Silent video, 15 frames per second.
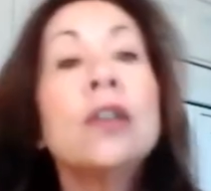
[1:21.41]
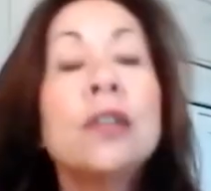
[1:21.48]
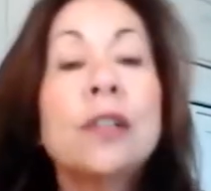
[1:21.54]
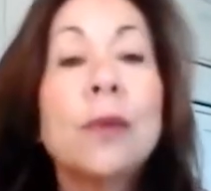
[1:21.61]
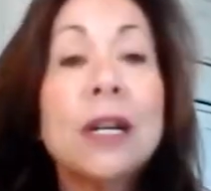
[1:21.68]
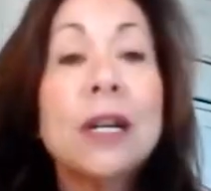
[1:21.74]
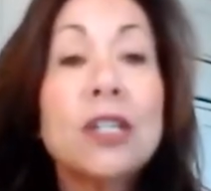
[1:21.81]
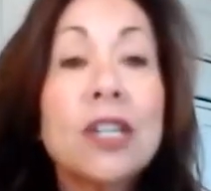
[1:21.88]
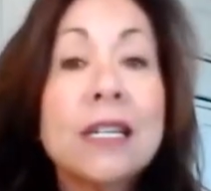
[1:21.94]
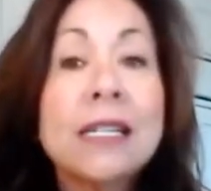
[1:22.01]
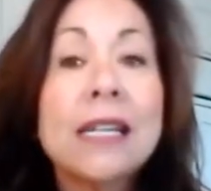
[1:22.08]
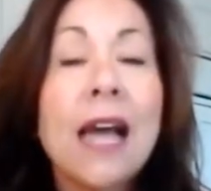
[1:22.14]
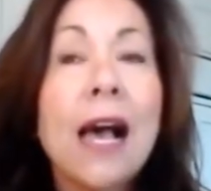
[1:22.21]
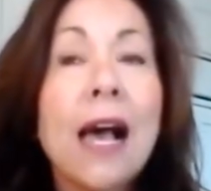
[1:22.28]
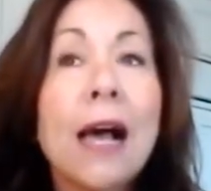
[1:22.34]
So I
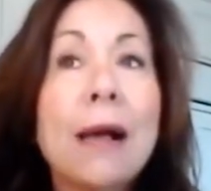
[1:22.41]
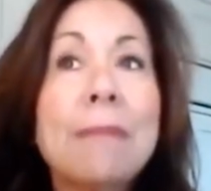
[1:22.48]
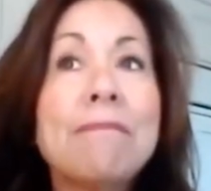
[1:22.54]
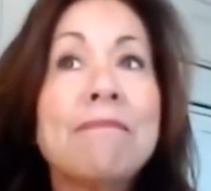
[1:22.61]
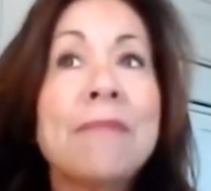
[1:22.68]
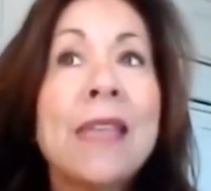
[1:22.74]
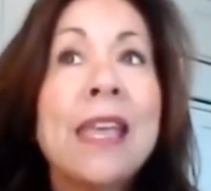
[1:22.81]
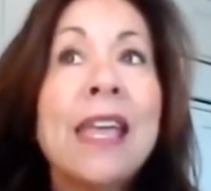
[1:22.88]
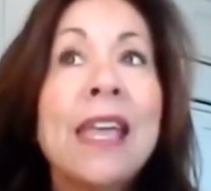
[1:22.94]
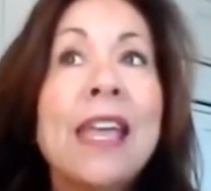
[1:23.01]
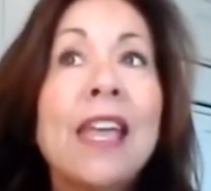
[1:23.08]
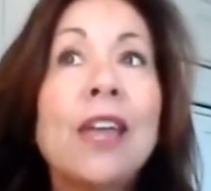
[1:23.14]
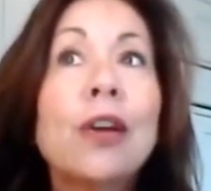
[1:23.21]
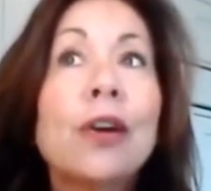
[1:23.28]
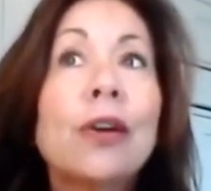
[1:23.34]
just um,
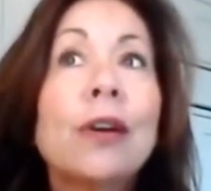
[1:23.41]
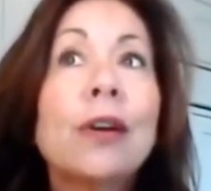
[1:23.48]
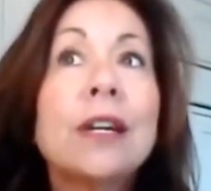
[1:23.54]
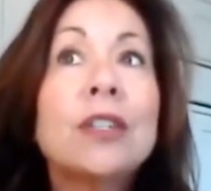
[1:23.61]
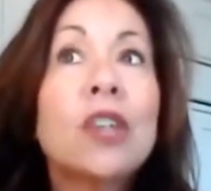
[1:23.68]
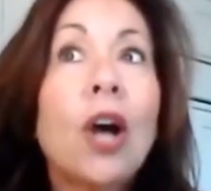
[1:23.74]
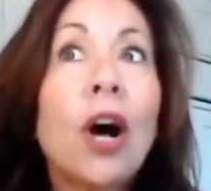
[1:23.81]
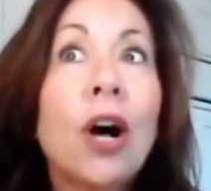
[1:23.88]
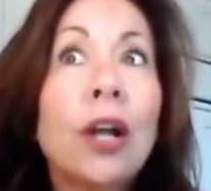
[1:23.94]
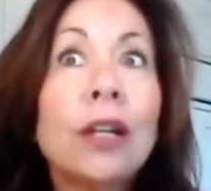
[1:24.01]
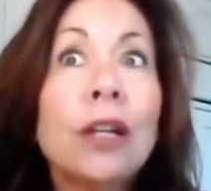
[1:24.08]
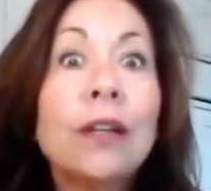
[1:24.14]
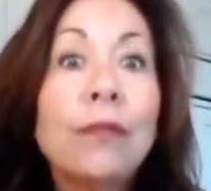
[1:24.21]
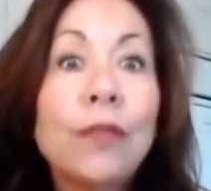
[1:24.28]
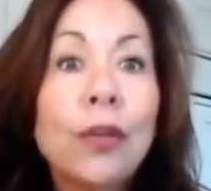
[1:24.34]
encourage
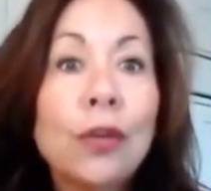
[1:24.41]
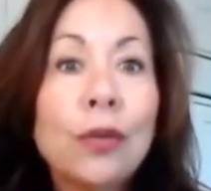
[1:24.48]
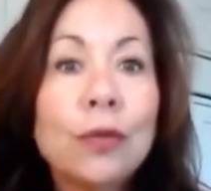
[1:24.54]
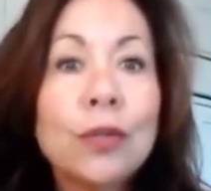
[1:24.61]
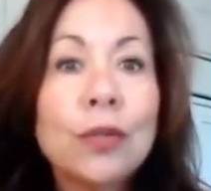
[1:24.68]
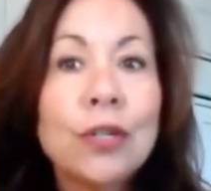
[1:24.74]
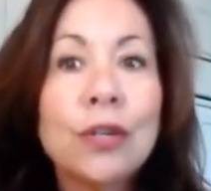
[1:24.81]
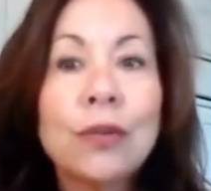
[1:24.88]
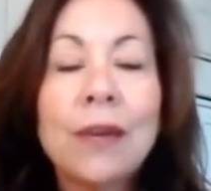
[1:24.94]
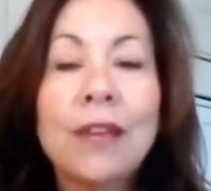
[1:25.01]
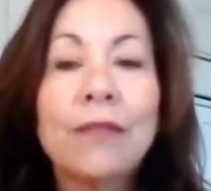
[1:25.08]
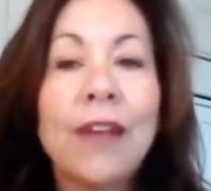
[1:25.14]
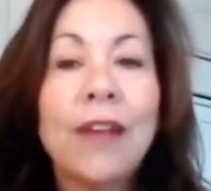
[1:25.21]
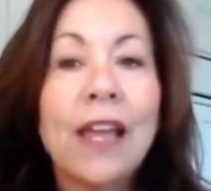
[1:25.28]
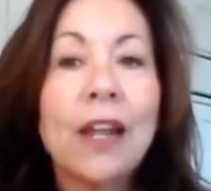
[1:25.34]
all of you to
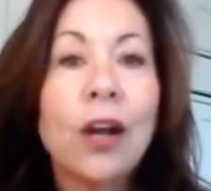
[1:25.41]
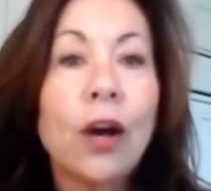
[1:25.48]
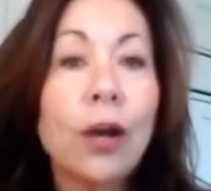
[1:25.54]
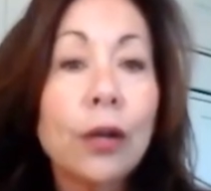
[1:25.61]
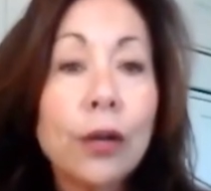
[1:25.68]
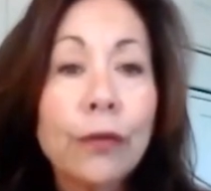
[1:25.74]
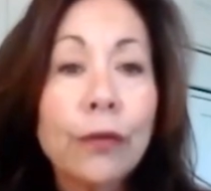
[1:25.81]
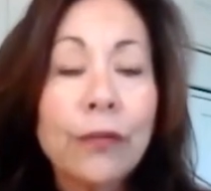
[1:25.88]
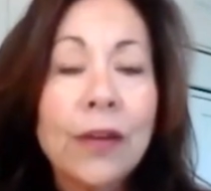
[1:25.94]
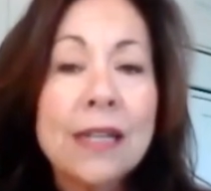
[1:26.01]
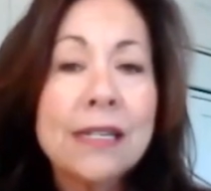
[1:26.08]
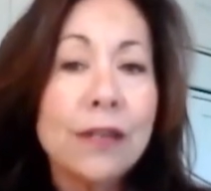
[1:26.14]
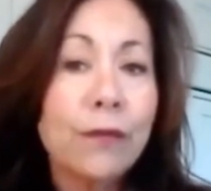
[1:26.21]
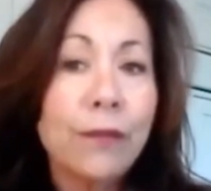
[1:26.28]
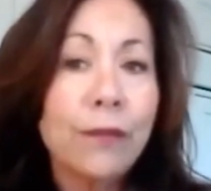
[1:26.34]
invite all your
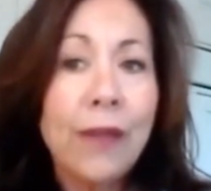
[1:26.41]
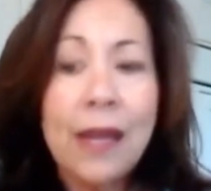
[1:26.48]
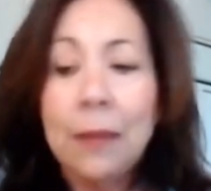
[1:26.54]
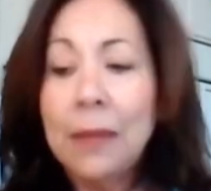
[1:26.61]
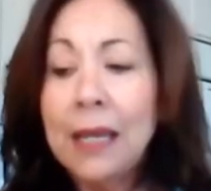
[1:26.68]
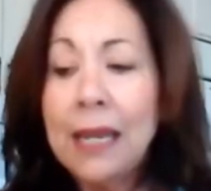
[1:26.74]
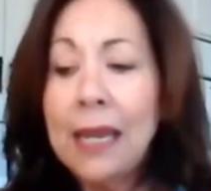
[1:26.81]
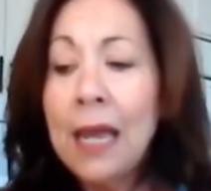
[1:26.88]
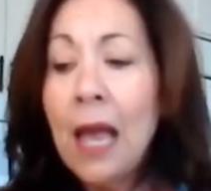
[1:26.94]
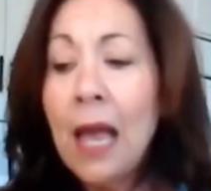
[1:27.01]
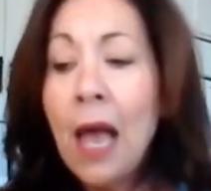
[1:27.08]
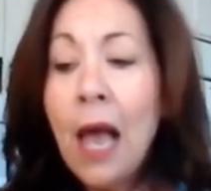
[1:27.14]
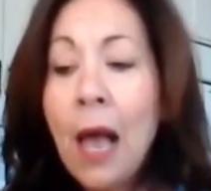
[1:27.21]
friends and family.